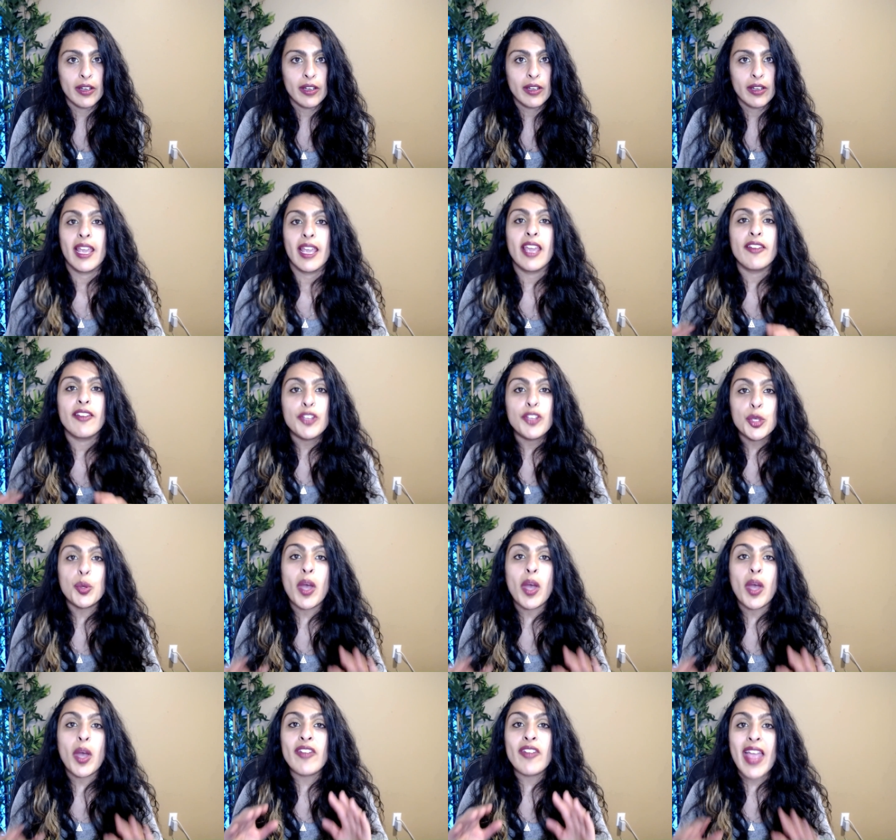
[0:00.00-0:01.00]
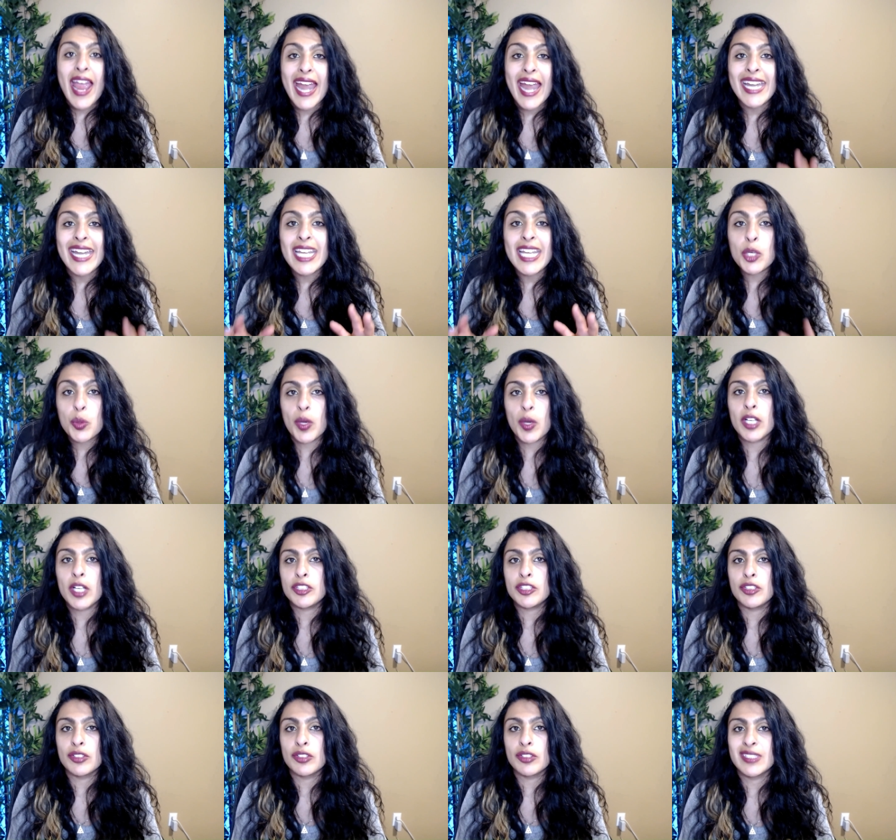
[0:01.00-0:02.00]
If you have any
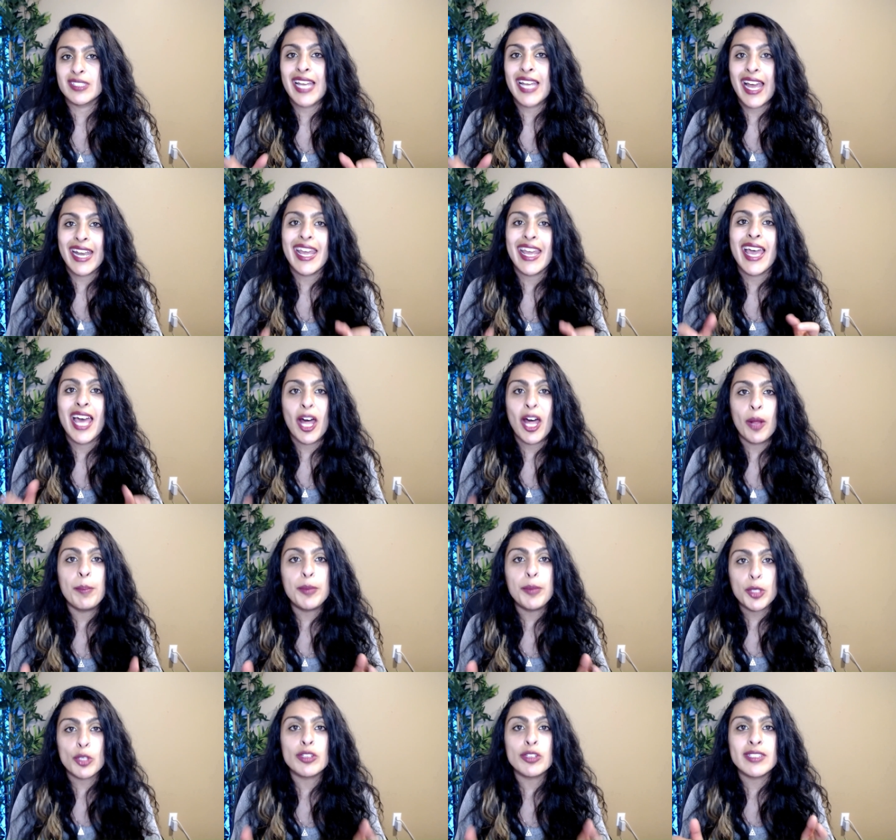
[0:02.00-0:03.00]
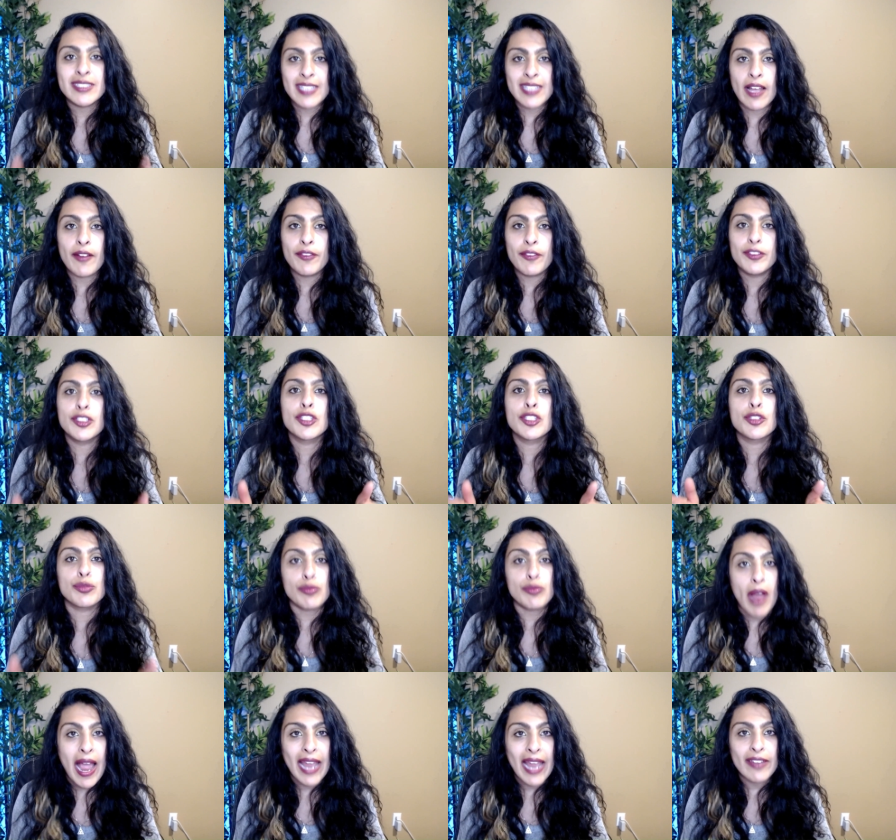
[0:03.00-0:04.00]
questions on how to help yourself
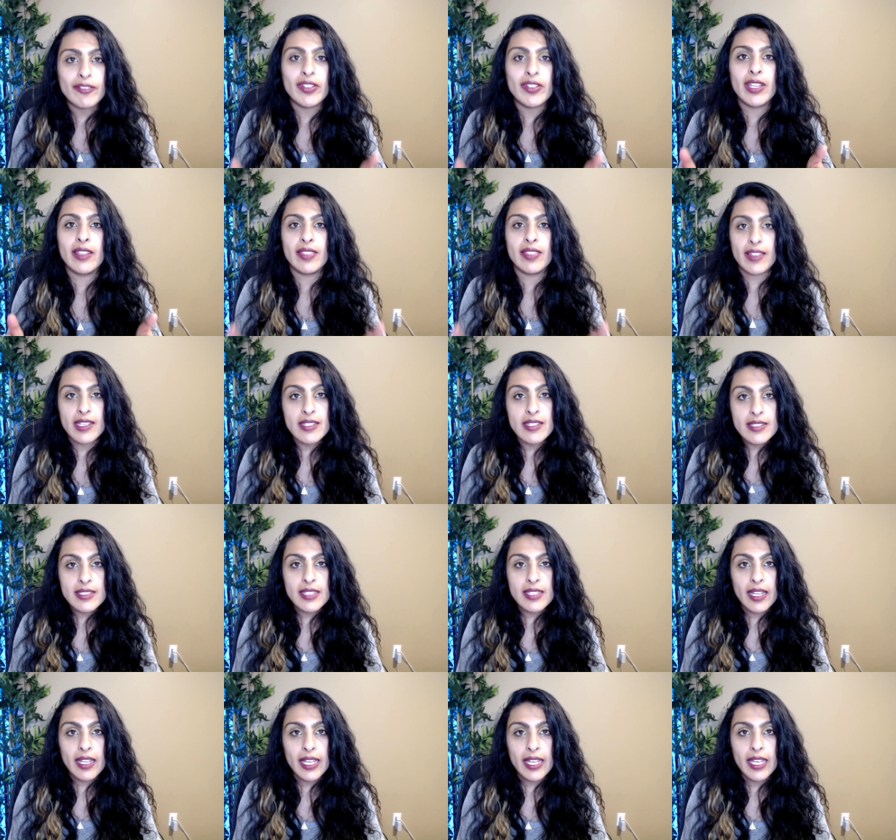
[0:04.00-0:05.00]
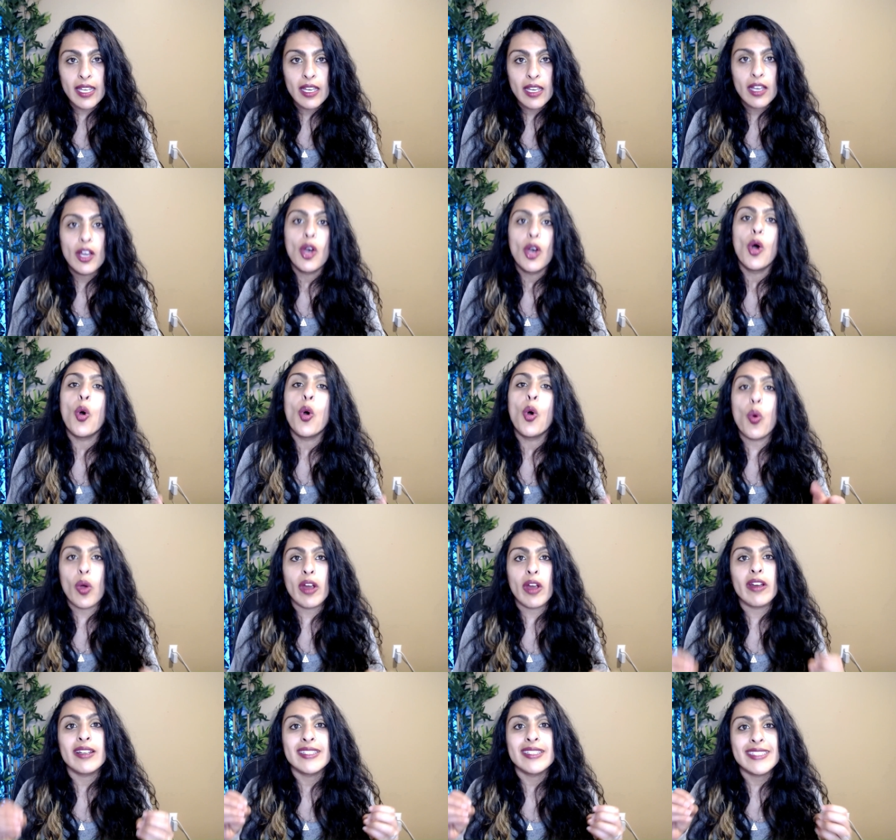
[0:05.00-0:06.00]
strive in this city,
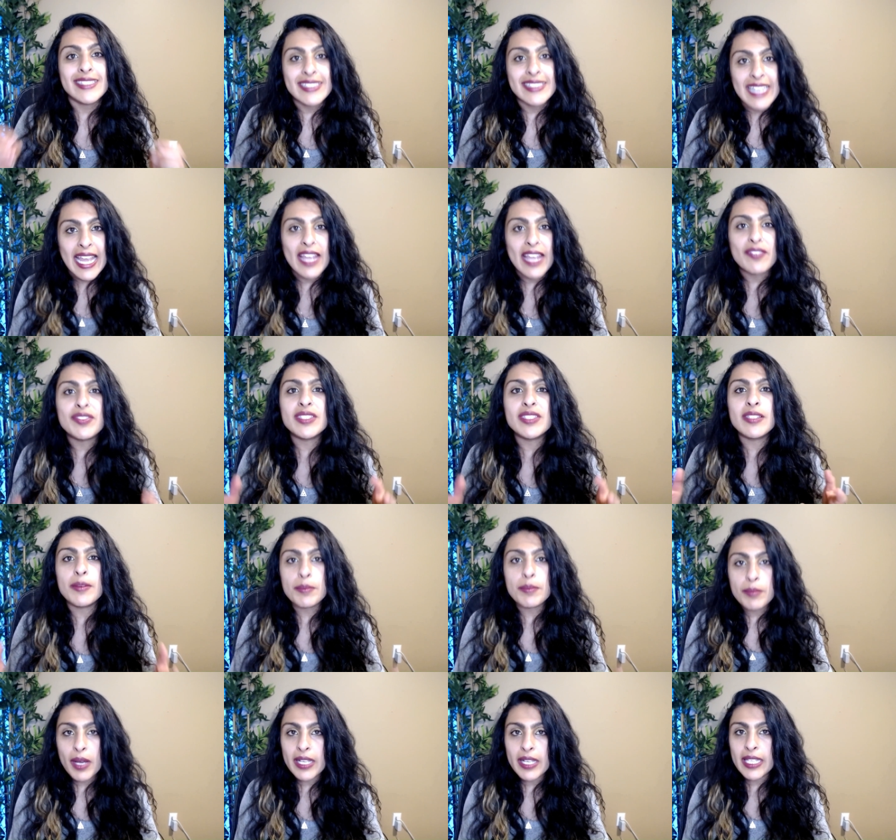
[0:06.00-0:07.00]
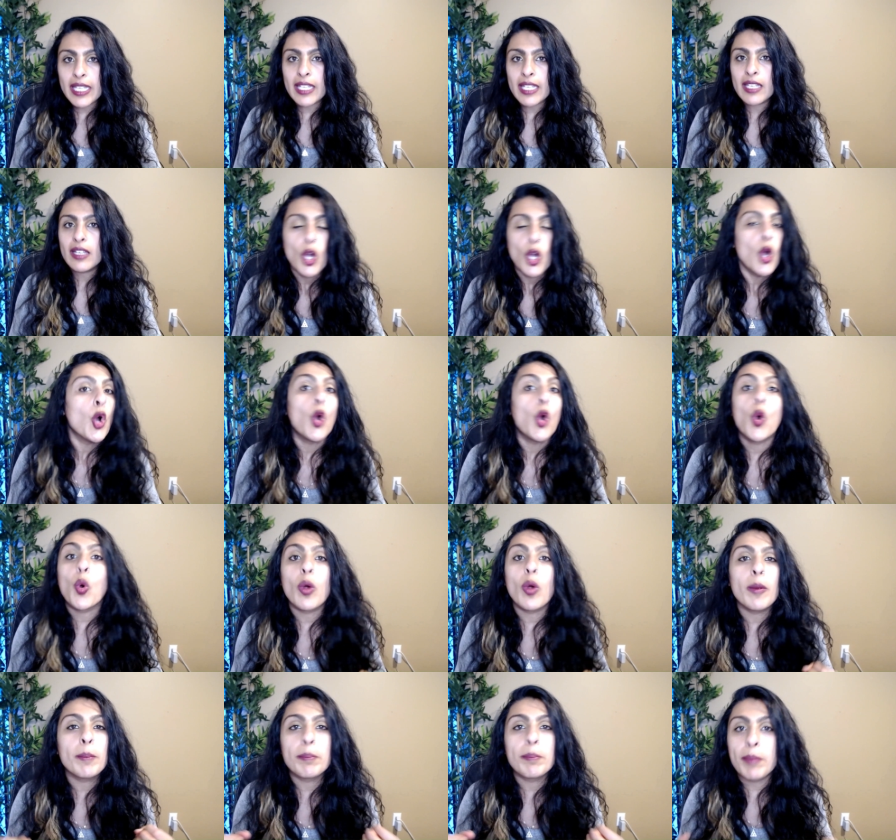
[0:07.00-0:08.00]
or save some money, or
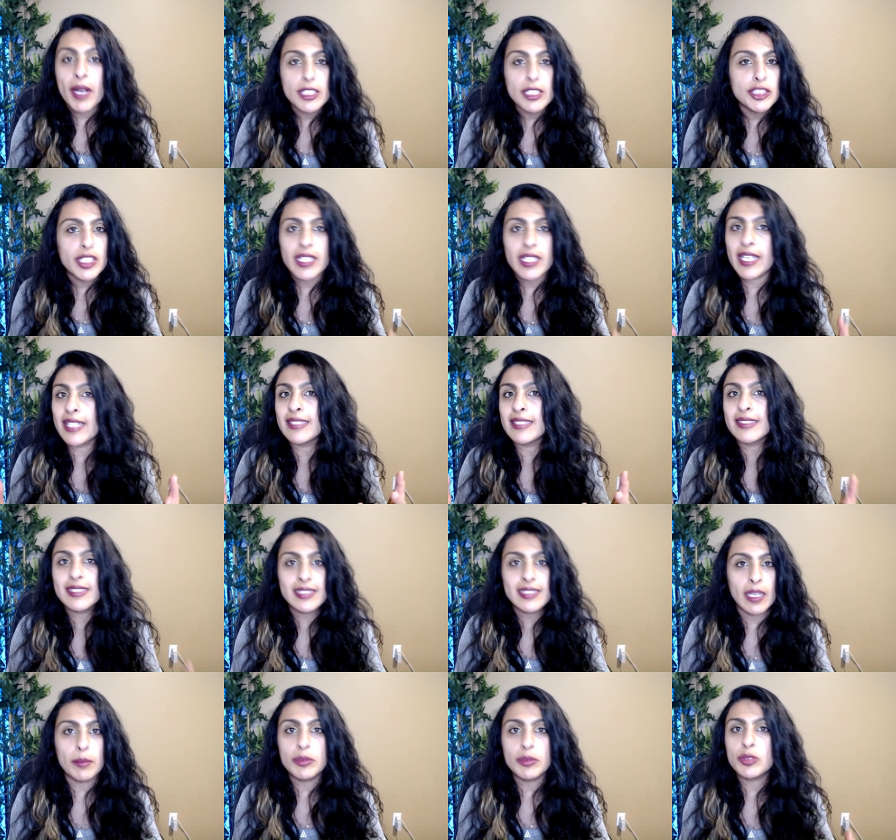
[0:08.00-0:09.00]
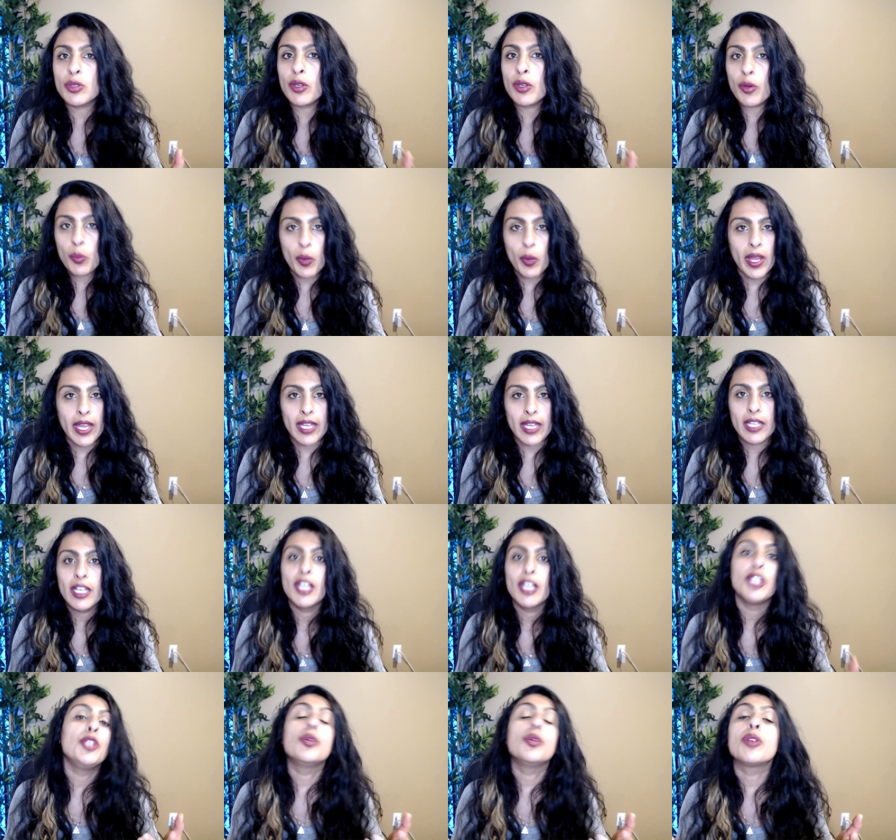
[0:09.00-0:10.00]
budget in some sort of way,
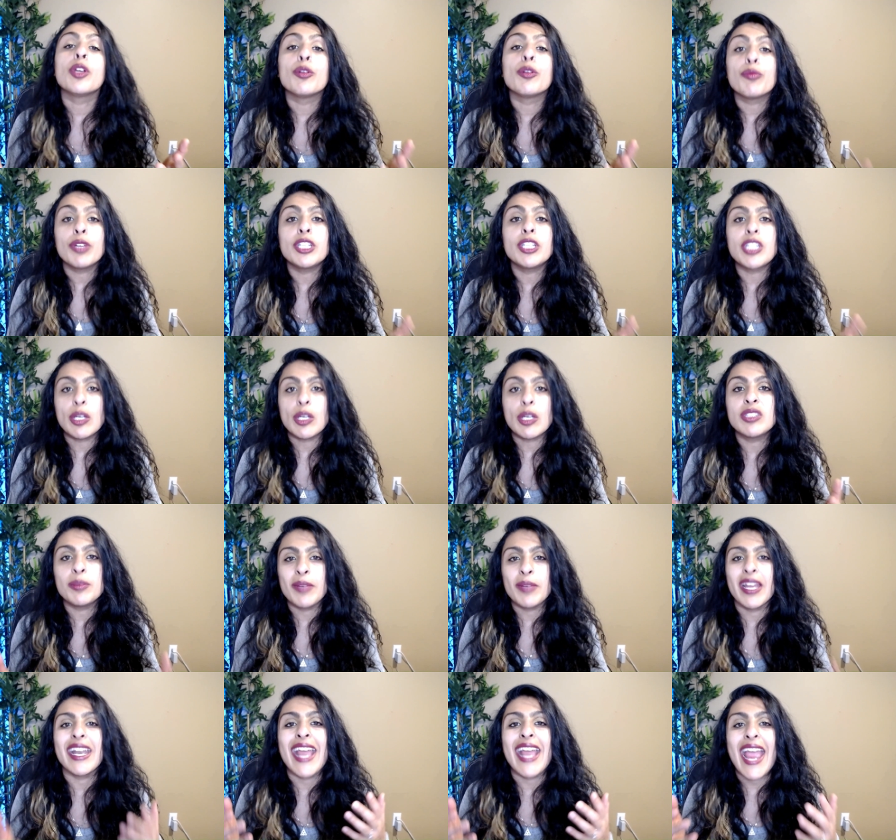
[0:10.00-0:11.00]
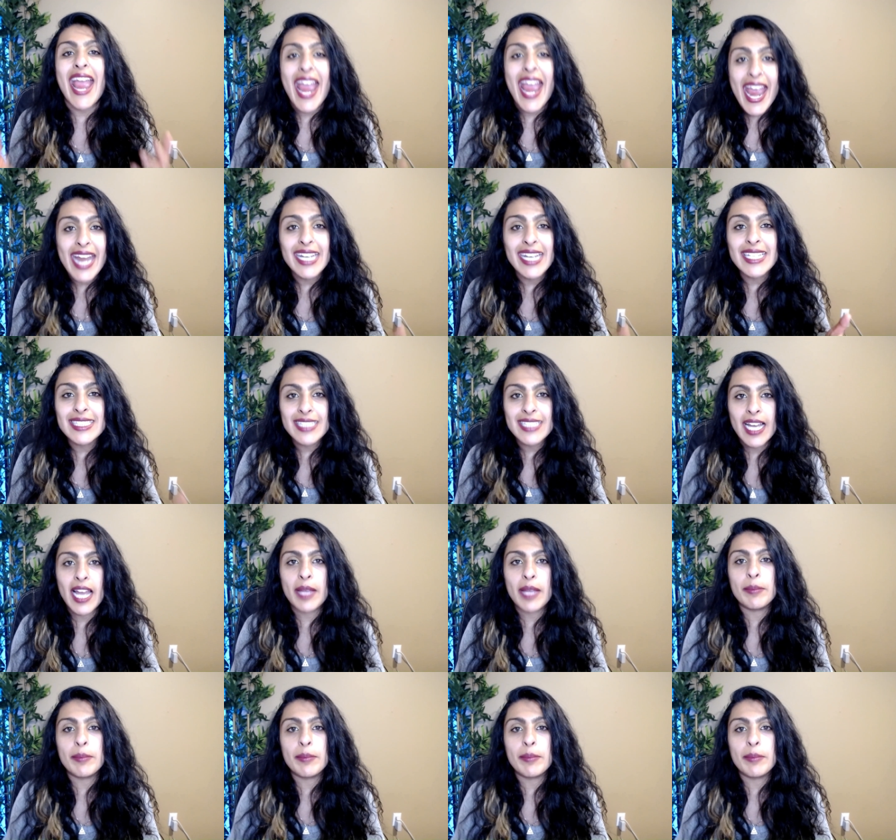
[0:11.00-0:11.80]
you can reach out to me at any time.